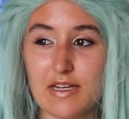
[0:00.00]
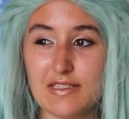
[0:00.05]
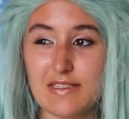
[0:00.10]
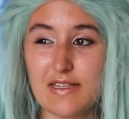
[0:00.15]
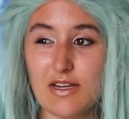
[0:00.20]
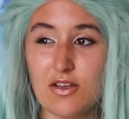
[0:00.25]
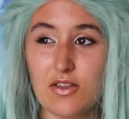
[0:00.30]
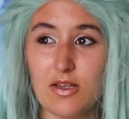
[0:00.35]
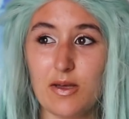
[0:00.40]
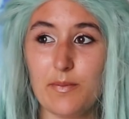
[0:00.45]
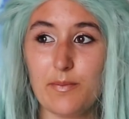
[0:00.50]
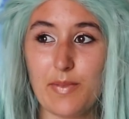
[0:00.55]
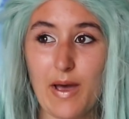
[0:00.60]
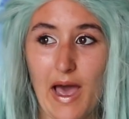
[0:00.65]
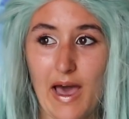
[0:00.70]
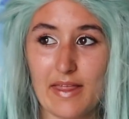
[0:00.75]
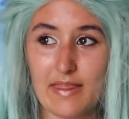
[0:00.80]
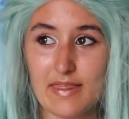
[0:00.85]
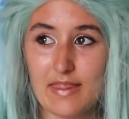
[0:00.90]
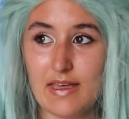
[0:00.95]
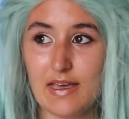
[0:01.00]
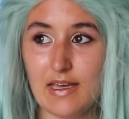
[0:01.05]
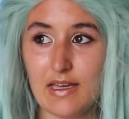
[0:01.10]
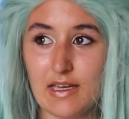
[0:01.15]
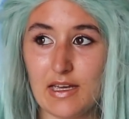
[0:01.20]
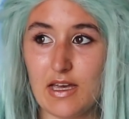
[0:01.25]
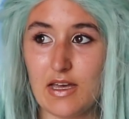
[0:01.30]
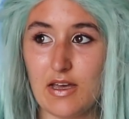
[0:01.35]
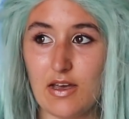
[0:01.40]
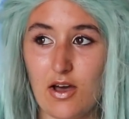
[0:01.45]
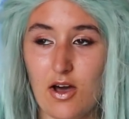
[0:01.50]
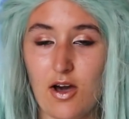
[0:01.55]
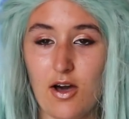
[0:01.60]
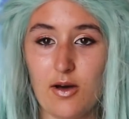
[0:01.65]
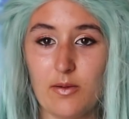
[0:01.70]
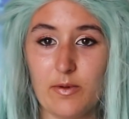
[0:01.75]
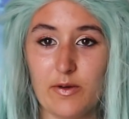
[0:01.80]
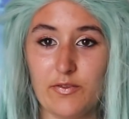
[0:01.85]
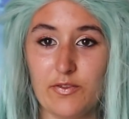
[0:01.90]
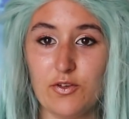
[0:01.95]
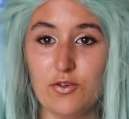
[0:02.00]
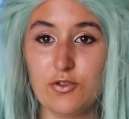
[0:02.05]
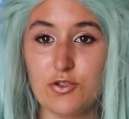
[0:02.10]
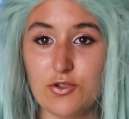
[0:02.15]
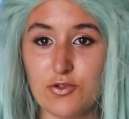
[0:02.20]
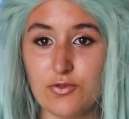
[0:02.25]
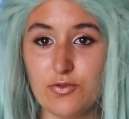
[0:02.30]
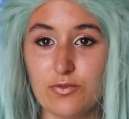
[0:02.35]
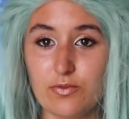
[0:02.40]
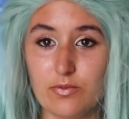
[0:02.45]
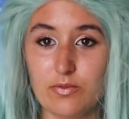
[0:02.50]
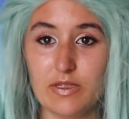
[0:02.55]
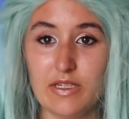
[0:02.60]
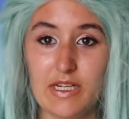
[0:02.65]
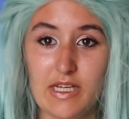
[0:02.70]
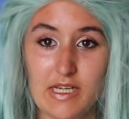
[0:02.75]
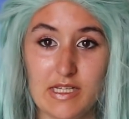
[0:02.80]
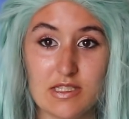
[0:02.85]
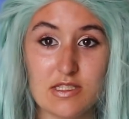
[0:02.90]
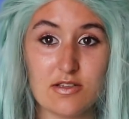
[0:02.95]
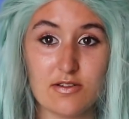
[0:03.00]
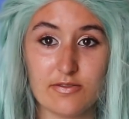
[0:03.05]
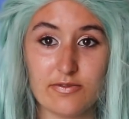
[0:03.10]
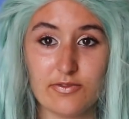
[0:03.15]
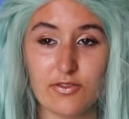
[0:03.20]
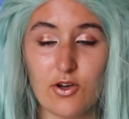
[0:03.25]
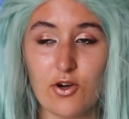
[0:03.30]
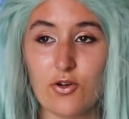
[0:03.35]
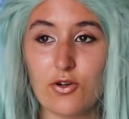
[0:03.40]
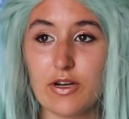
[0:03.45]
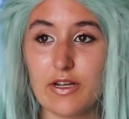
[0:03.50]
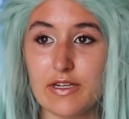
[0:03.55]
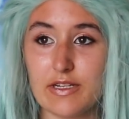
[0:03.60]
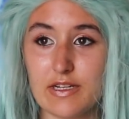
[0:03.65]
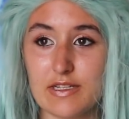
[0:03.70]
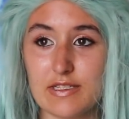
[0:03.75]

necessarily a bad thing. If you do need to float, it